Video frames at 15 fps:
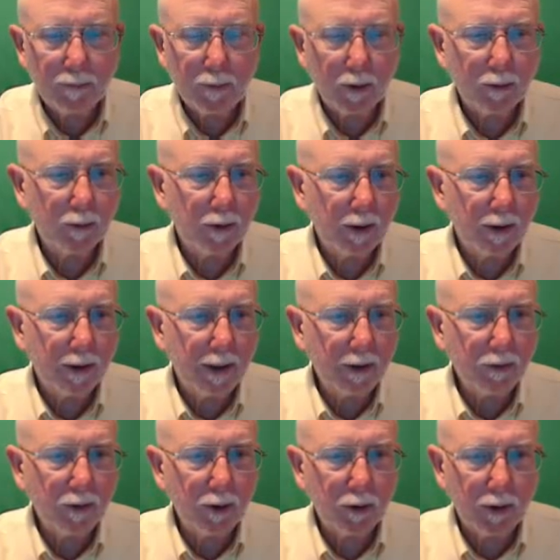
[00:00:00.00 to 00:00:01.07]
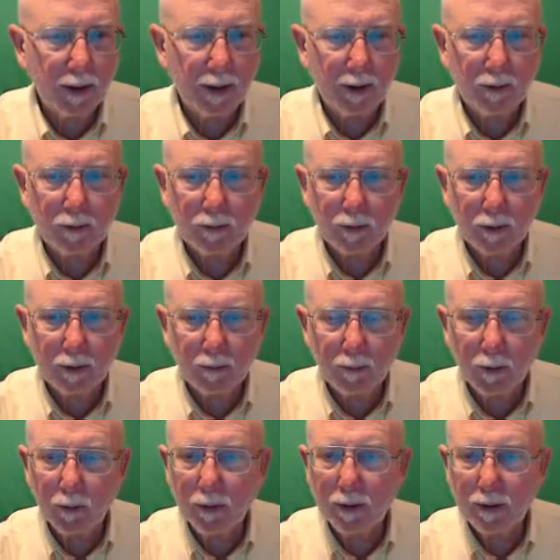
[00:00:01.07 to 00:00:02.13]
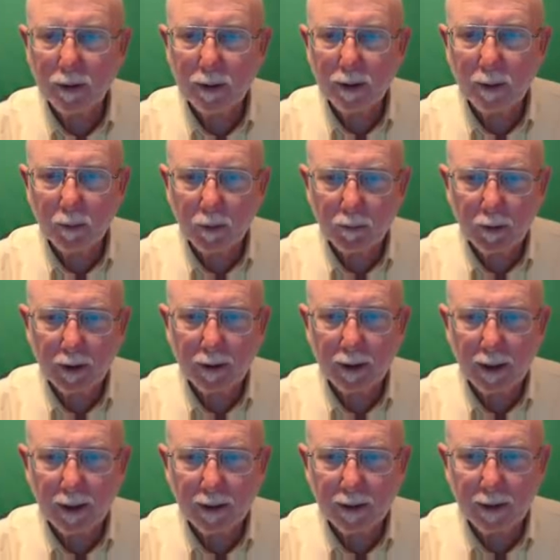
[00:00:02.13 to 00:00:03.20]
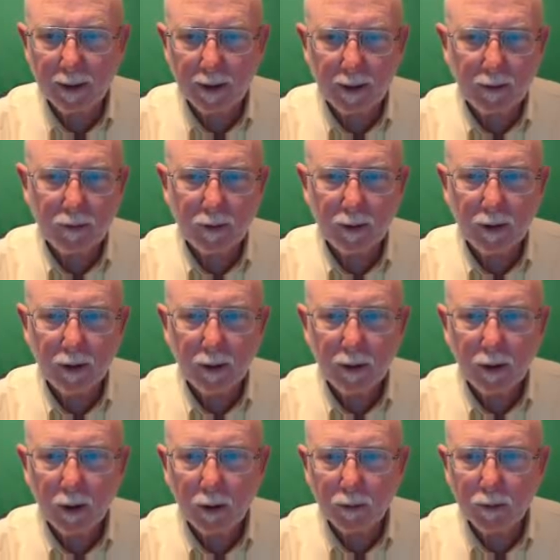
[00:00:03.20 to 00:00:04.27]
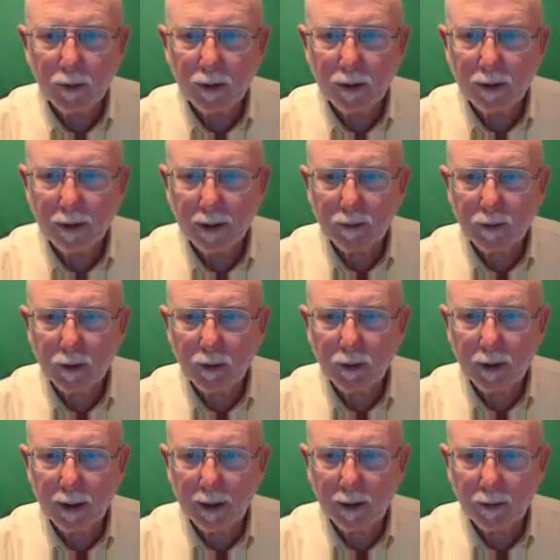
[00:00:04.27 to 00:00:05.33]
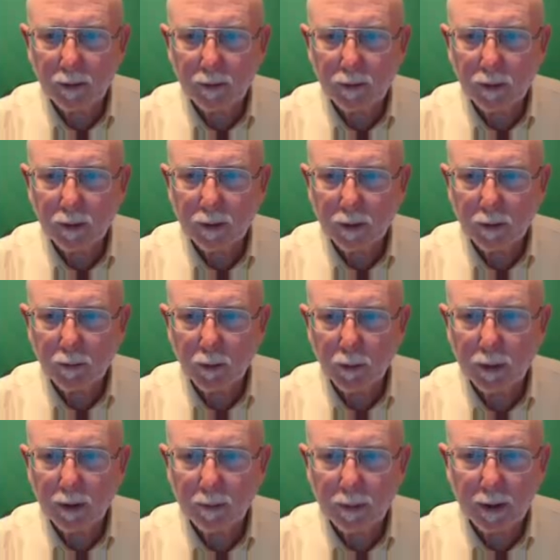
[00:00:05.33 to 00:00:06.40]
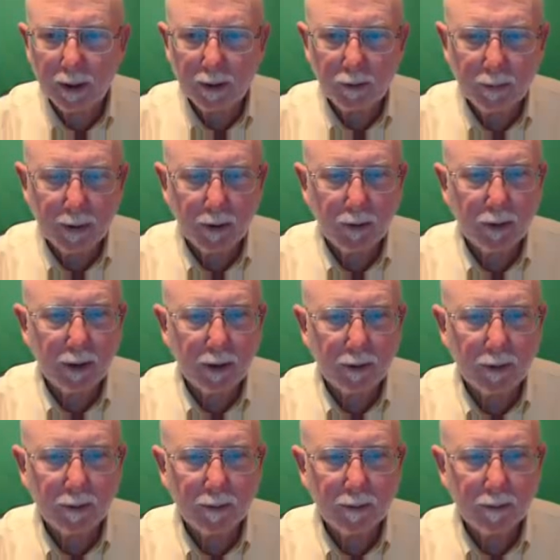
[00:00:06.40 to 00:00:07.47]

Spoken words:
if alternate exterior angles are congruent, I'm going to write that as alternate exterior angles congruent implies parallel.